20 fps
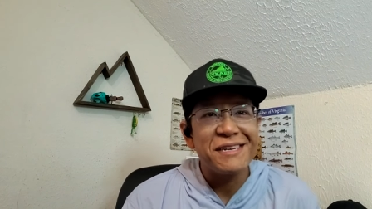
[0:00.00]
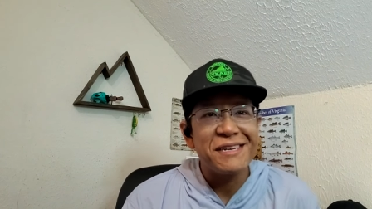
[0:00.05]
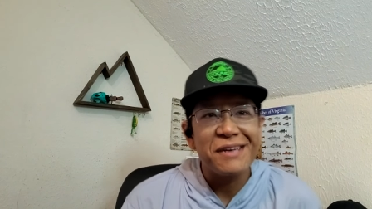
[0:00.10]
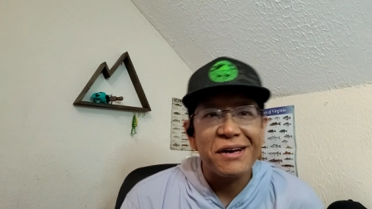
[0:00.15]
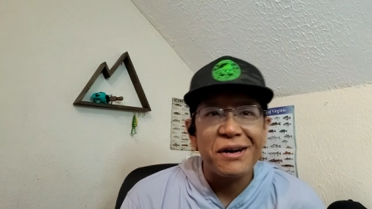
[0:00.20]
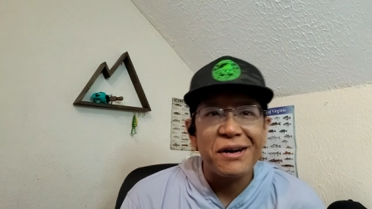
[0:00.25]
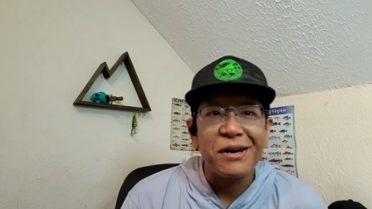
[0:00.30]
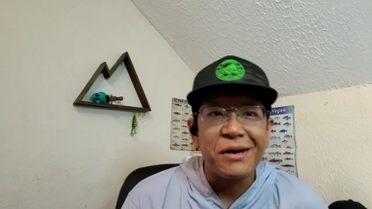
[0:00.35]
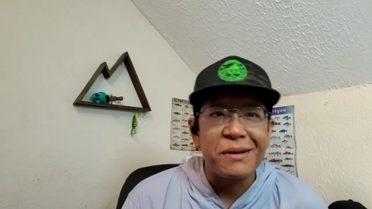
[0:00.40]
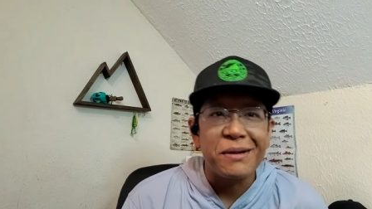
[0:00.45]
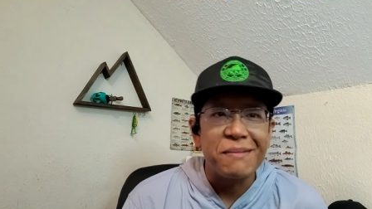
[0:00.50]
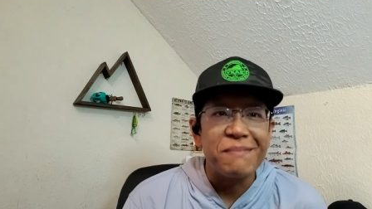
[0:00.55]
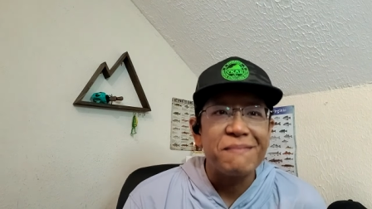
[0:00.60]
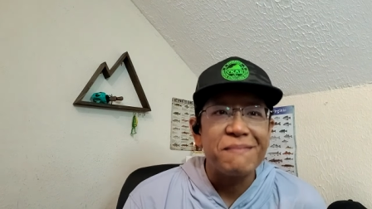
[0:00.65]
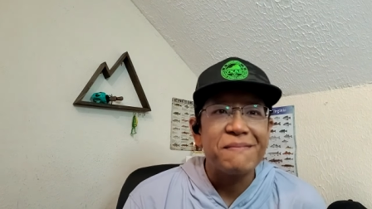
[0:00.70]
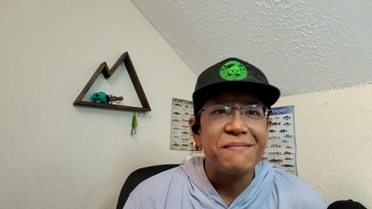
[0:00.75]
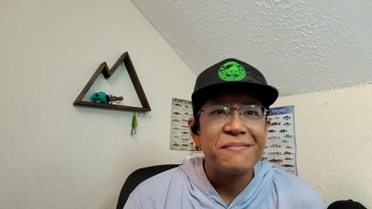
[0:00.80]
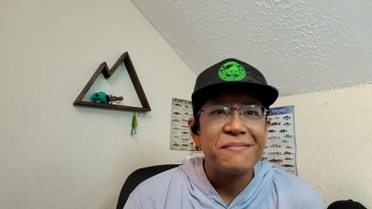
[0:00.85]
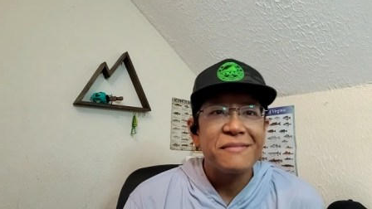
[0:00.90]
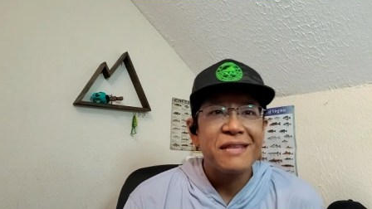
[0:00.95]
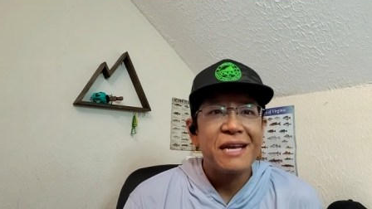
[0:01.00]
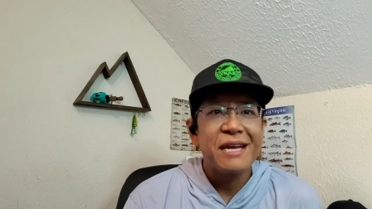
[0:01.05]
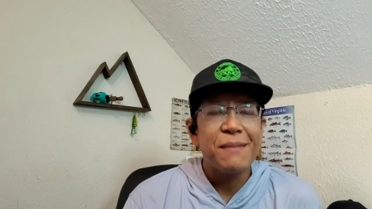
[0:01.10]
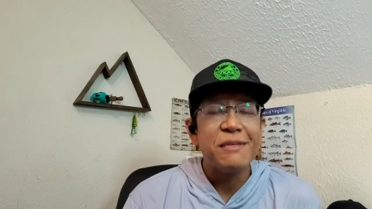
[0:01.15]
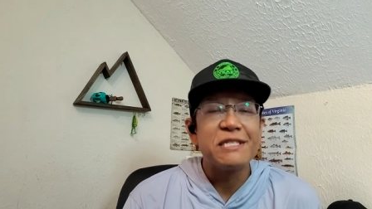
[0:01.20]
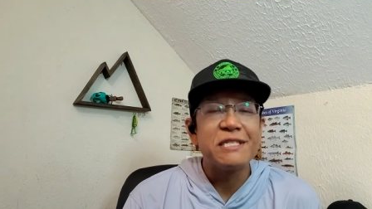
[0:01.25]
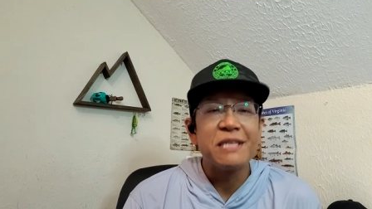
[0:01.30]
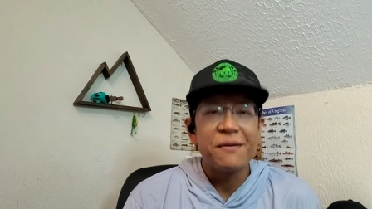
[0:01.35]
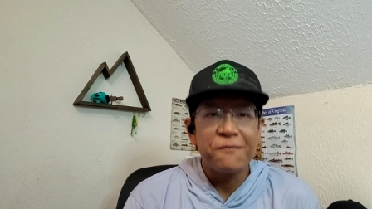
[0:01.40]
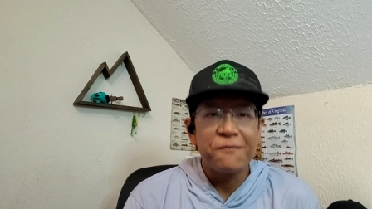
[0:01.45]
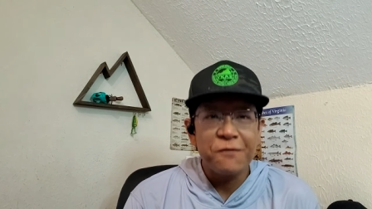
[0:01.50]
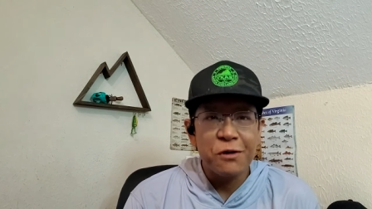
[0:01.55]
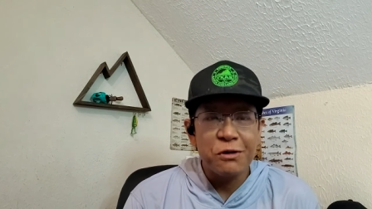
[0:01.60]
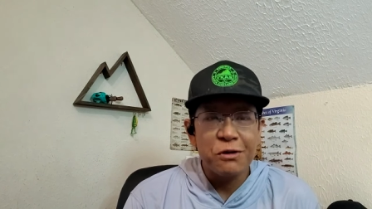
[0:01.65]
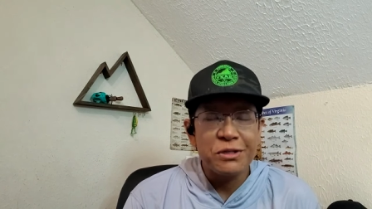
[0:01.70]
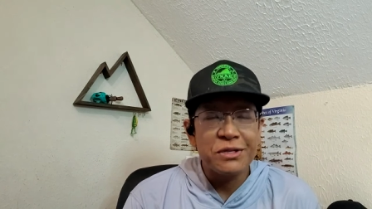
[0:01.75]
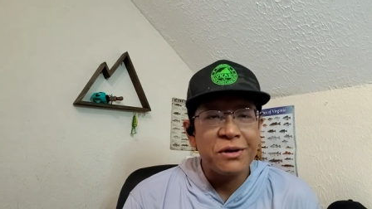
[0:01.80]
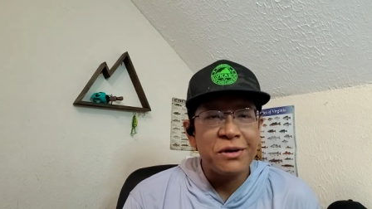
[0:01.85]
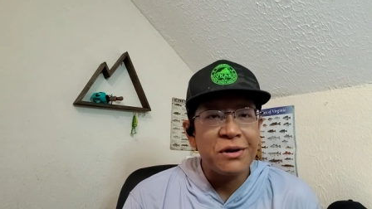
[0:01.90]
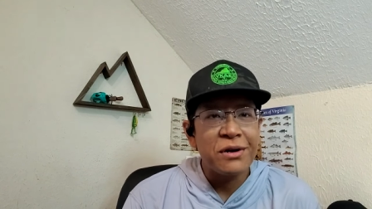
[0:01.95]
Um, I mean, some
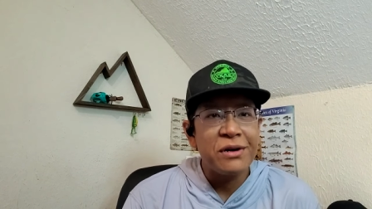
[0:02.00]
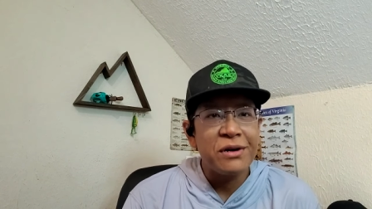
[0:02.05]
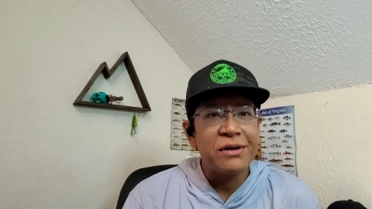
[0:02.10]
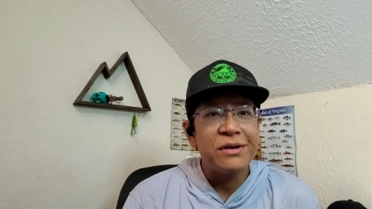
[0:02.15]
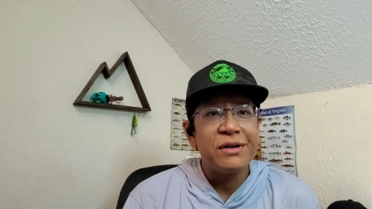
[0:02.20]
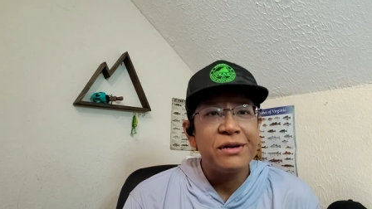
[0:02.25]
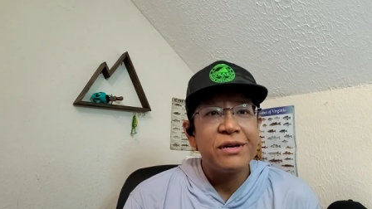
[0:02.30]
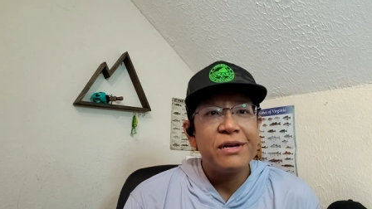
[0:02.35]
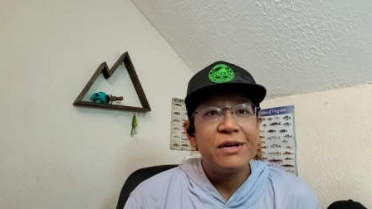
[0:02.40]
folks are,